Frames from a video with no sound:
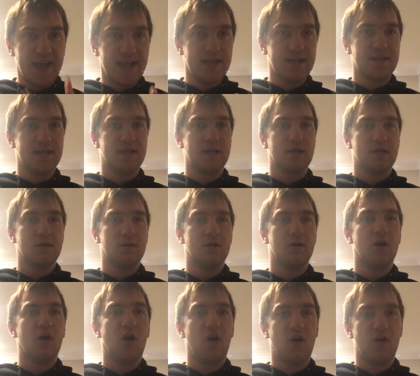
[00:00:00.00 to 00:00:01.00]
ending
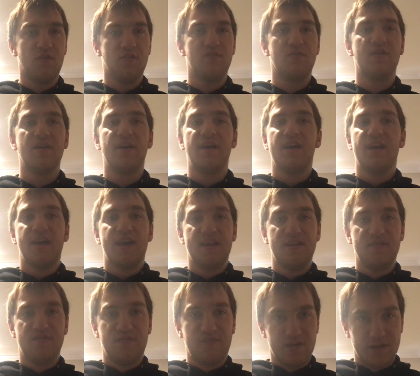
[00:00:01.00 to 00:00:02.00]
of
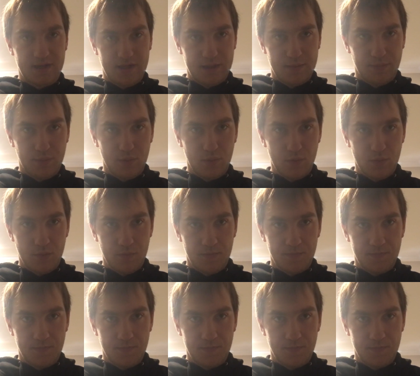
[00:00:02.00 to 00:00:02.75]
Infinity Pool.